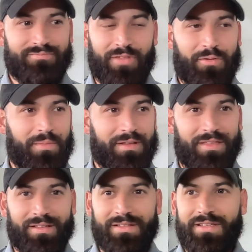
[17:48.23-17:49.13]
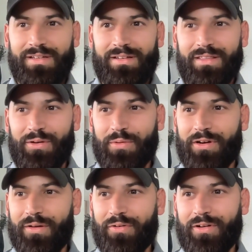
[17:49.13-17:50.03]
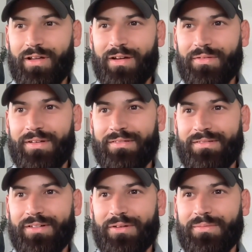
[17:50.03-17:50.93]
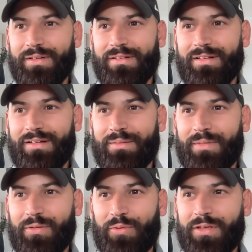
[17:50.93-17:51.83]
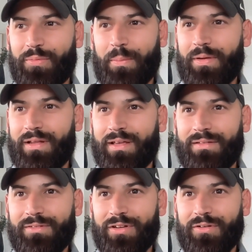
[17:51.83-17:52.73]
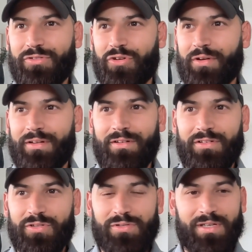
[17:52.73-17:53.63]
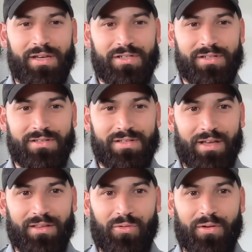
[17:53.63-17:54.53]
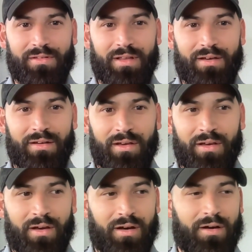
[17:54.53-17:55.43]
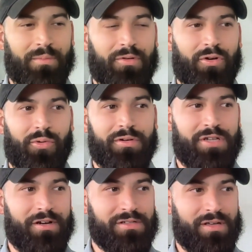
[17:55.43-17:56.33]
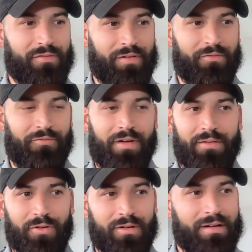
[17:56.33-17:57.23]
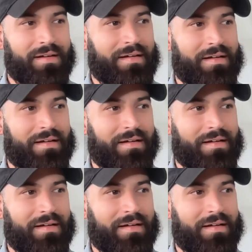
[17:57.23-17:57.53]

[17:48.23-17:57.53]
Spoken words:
No, I think that's it. I think we covered a lot of it, and we keep repeating it. Join associations like the ones that we're chairs of and favor,